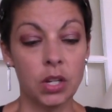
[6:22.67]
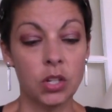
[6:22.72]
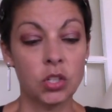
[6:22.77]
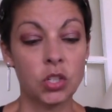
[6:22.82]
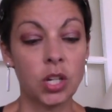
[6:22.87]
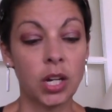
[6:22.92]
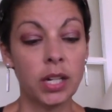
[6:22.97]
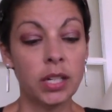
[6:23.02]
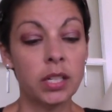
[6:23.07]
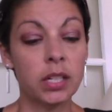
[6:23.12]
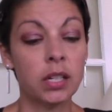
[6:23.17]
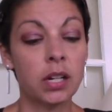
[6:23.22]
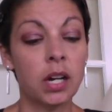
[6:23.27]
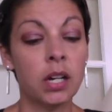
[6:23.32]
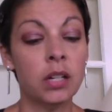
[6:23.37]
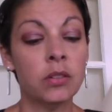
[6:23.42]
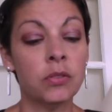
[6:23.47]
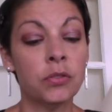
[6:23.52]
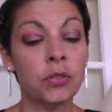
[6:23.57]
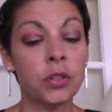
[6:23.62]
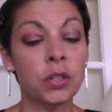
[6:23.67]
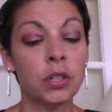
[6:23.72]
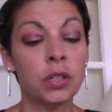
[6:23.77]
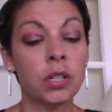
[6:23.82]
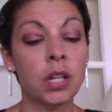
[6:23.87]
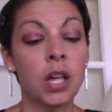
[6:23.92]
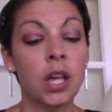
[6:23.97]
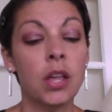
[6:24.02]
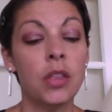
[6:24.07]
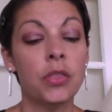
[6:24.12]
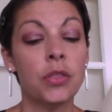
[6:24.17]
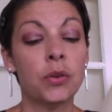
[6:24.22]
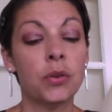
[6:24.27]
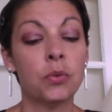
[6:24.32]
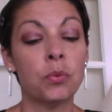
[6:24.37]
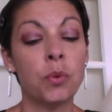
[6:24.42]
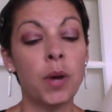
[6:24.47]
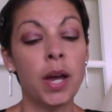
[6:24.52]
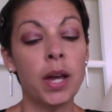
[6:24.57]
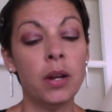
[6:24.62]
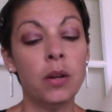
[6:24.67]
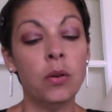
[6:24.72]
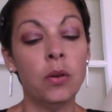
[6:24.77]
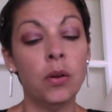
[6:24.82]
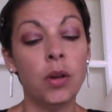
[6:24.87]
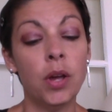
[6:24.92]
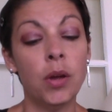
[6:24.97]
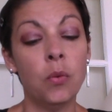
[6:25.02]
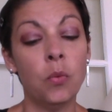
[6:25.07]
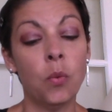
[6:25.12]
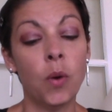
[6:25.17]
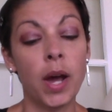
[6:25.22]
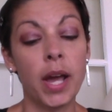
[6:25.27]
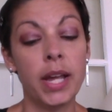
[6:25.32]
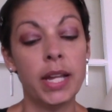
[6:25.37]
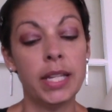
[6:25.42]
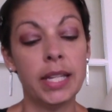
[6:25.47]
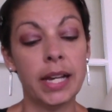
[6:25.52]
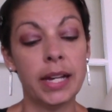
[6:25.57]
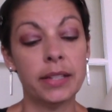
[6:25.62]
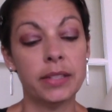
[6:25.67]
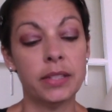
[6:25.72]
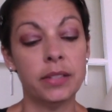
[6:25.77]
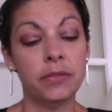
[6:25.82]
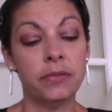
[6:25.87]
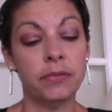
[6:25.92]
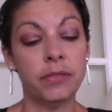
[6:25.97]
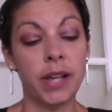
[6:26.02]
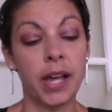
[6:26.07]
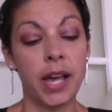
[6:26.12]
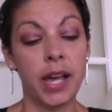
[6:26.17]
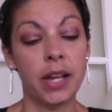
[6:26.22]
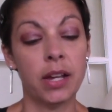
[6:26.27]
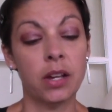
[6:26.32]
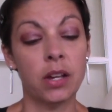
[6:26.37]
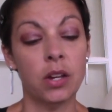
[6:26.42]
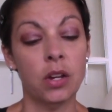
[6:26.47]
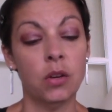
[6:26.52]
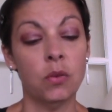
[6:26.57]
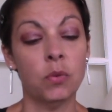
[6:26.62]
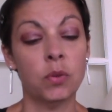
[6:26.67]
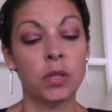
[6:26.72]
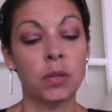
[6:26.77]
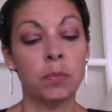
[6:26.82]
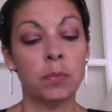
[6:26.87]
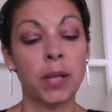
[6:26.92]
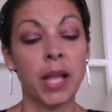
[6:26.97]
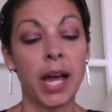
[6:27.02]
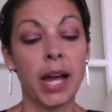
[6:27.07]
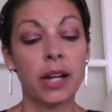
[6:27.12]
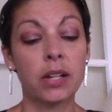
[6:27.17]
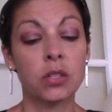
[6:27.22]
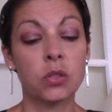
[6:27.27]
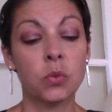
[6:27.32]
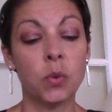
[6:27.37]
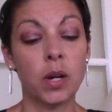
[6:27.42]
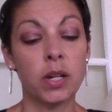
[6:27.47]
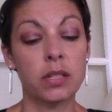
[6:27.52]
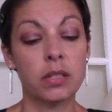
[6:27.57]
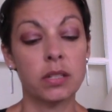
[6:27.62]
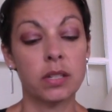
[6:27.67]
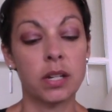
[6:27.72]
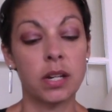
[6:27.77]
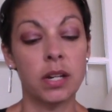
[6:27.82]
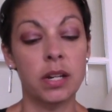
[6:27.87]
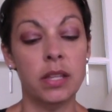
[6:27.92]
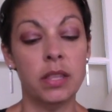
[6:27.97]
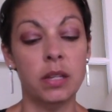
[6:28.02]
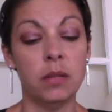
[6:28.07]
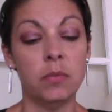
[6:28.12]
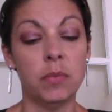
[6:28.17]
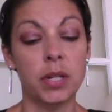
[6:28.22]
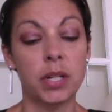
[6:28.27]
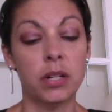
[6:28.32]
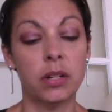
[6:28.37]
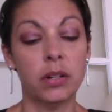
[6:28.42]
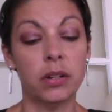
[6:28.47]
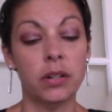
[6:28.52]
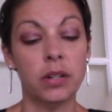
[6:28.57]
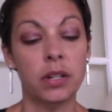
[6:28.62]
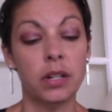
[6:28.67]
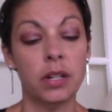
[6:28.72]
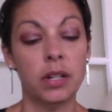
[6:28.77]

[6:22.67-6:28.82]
Schiendick unfurled the red and white Nazi flag with the black swastika in the middle,